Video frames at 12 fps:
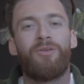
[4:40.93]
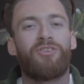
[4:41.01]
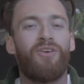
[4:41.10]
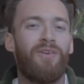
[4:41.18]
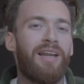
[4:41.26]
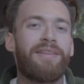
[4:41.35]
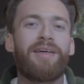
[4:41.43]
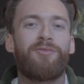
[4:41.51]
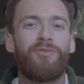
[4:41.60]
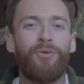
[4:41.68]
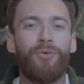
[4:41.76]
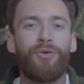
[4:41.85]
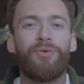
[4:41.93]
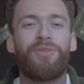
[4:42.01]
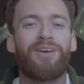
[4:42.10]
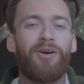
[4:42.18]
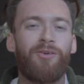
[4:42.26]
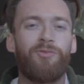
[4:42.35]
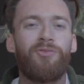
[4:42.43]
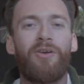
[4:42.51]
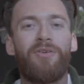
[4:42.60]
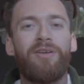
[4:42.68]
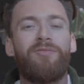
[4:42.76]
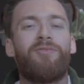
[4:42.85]
Don't let that fool you, they are
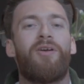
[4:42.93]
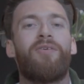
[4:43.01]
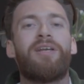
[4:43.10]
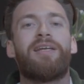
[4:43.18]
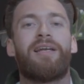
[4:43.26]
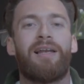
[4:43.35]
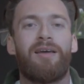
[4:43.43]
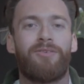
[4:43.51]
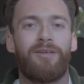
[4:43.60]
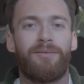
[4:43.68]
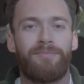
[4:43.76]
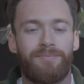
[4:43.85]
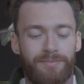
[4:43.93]
very, very clever.